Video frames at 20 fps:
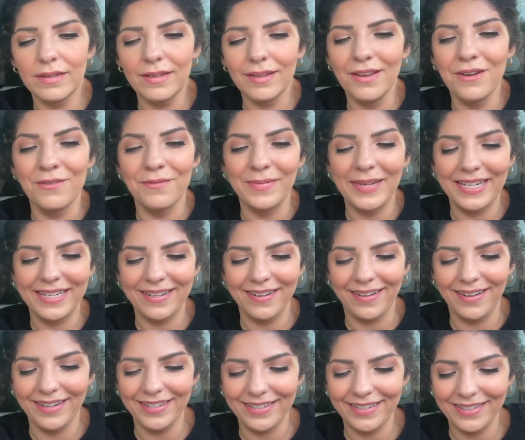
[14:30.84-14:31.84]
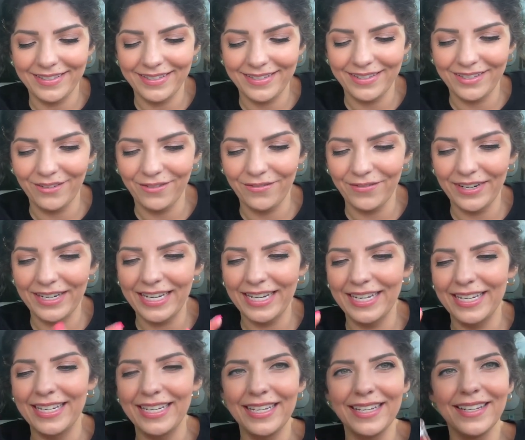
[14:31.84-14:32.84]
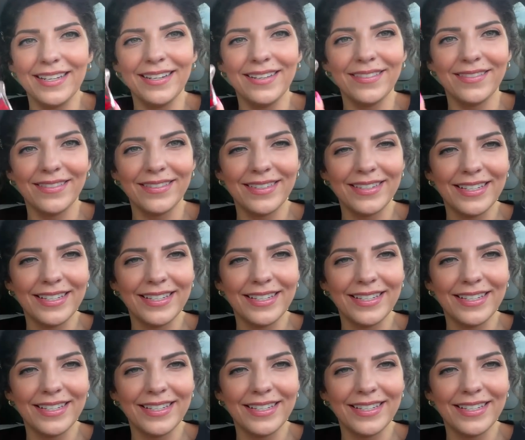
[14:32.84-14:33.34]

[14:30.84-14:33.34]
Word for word: oh my gosh, it's so freaking cute.